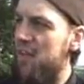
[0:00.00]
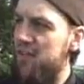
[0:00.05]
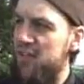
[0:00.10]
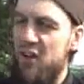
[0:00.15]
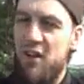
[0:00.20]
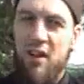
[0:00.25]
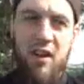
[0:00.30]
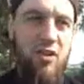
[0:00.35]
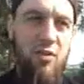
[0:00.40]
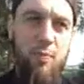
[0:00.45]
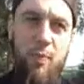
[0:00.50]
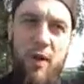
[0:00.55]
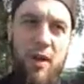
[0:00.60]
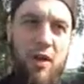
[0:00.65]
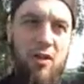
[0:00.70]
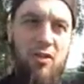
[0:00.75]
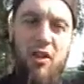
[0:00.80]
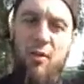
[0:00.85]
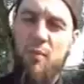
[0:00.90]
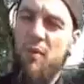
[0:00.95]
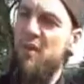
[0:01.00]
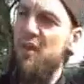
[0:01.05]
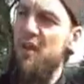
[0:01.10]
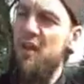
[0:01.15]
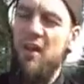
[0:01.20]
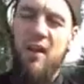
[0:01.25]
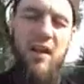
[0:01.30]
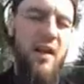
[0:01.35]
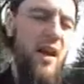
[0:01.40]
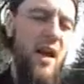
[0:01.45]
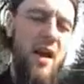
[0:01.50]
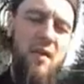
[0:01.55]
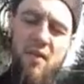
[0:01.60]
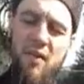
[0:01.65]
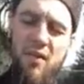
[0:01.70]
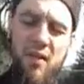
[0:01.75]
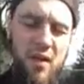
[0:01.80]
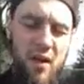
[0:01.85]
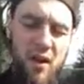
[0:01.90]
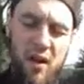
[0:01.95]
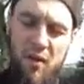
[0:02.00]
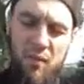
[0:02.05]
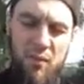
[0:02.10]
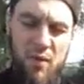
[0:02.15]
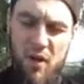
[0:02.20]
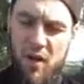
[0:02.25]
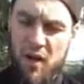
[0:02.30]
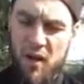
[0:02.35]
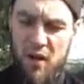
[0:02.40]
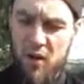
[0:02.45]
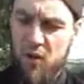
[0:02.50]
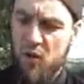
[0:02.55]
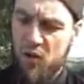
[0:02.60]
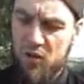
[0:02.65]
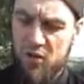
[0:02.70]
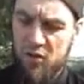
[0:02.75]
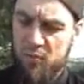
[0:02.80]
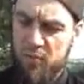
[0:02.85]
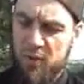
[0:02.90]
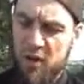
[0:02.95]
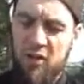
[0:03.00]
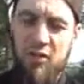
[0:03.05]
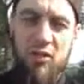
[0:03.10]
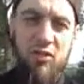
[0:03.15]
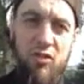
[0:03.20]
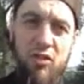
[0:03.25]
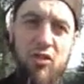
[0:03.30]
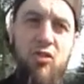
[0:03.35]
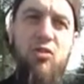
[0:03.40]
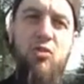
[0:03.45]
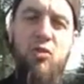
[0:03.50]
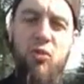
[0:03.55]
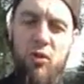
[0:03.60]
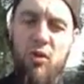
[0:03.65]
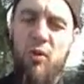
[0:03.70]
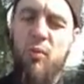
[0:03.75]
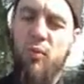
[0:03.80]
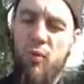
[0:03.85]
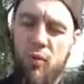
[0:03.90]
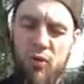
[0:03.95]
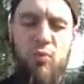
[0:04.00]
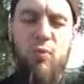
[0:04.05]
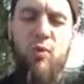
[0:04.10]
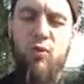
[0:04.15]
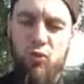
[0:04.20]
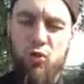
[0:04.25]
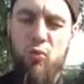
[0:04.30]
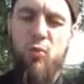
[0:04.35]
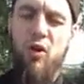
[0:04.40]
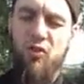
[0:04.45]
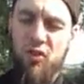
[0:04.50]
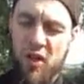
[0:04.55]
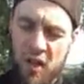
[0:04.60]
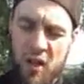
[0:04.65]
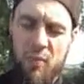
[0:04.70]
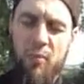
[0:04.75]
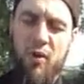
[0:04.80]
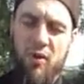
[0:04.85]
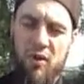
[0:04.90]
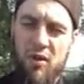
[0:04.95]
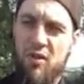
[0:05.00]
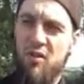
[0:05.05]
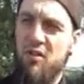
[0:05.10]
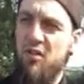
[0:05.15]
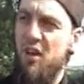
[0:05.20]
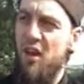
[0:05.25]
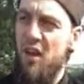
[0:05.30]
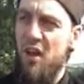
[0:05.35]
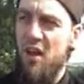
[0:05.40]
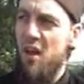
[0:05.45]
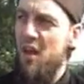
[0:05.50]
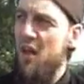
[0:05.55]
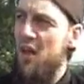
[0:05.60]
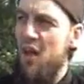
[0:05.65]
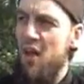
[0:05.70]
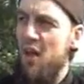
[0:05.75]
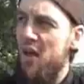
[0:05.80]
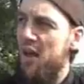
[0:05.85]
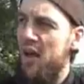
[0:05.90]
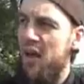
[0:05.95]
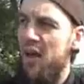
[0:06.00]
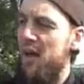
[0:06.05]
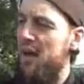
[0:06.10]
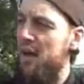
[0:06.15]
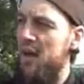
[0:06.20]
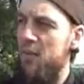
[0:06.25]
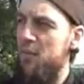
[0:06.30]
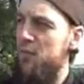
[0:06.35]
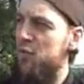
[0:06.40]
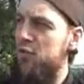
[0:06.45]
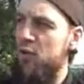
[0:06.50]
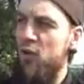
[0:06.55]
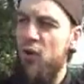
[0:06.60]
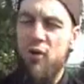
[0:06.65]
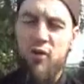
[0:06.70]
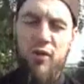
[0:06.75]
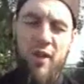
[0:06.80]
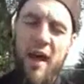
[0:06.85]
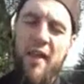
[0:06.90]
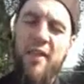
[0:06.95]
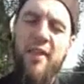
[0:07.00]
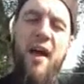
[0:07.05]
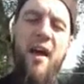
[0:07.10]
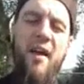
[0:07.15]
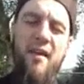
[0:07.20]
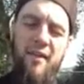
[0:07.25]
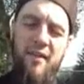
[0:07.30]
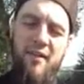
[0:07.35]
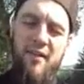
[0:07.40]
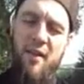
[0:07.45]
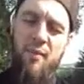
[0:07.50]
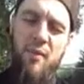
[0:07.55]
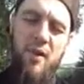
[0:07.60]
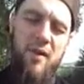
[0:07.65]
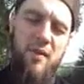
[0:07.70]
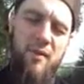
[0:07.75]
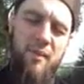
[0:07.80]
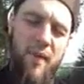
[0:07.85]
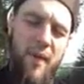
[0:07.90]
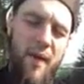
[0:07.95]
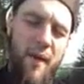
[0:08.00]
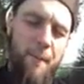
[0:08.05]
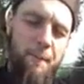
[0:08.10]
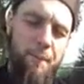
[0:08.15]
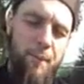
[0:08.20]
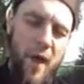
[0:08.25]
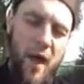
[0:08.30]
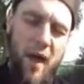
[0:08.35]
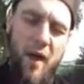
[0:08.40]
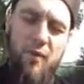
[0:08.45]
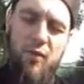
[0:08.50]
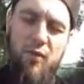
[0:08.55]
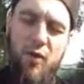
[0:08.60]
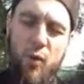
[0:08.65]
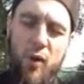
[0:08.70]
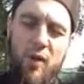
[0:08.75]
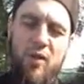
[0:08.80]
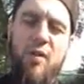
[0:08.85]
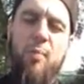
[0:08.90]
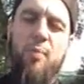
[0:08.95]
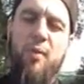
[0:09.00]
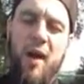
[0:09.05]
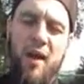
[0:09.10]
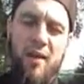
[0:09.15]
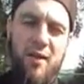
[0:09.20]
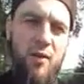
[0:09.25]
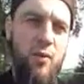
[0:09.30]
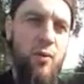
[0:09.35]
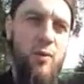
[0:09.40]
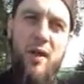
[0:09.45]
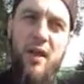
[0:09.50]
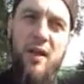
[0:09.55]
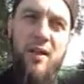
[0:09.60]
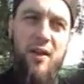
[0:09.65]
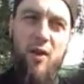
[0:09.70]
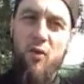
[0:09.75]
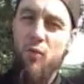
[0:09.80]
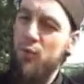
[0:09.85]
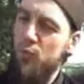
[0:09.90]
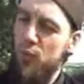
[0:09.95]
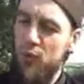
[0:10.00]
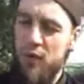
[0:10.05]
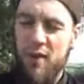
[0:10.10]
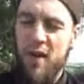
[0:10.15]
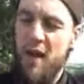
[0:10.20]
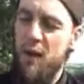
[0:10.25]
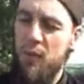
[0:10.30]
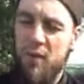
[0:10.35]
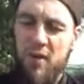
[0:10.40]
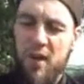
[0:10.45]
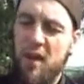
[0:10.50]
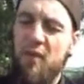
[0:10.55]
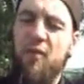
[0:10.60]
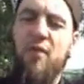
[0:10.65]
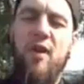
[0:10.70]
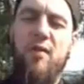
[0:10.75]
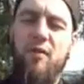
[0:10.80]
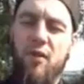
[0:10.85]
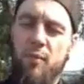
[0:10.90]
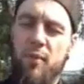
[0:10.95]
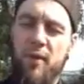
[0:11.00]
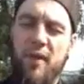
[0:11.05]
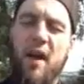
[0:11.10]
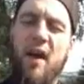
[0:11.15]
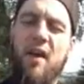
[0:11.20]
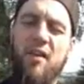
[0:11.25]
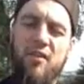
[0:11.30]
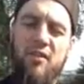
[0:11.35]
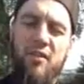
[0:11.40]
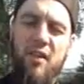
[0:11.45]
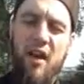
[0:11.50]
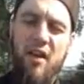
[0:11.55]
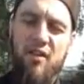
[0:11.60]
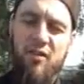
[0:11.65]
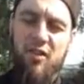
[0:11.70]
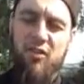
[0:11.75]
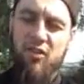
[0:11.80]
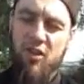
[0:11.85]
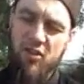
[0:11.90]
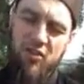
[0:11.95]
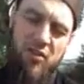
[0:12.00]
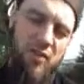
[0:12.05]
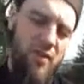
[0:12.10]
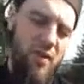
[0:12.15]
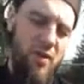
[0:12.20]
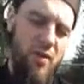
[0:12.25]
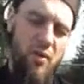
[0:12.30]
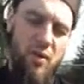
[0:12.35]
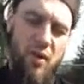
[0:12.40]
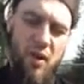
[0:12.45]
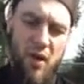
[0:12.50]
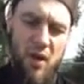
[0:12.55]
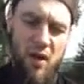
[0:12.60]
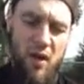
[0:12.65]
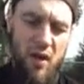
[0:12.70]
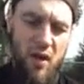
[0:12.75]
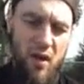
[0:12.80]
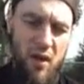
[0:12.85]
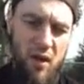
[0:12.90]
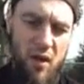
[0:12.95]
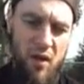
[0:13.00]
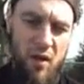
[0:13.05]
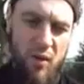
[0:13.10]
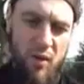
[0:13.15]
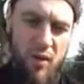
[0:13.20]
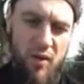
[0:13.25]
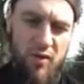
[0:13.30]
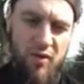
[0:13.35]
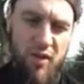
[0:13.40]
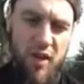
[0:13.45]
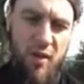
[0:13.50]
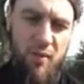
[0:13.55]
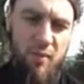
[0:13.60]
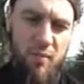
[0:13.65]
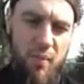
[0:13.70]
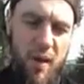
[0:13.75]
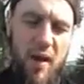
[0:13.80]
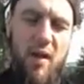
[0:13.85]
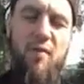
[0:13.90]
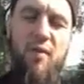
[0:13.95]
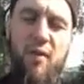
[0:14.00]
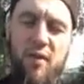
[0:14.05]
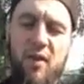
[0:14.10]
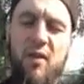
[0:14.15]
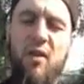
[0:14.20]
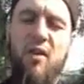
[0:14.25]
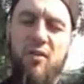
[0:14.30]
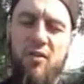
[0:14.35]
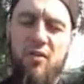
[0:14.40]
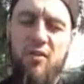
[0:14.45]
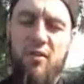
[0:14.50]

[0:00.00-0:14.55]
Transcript: Physically, spiritually, materially, everything, alhamdulillah, God has blessed us with so much in abundance. So that is, I mean, to go into practical detail would take forever, but that is the gist of how it's benefited